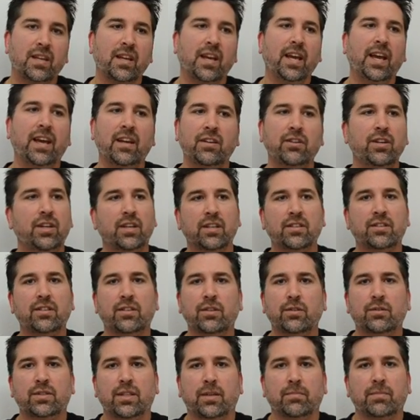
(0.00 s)
And you get to
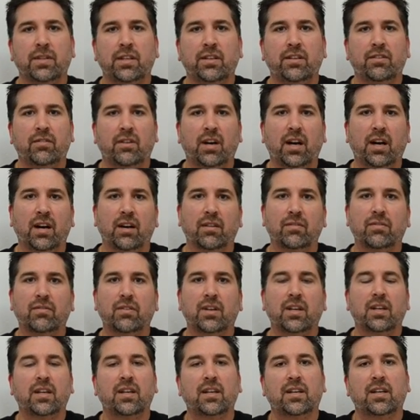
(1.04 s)
do something you love.
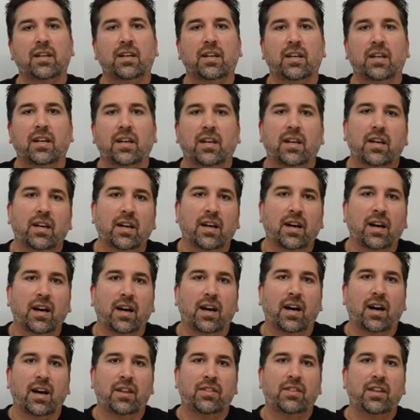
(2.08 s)

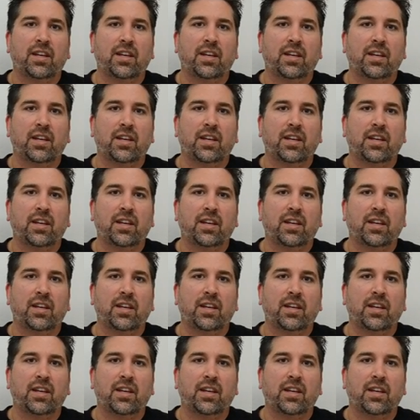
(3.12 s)
I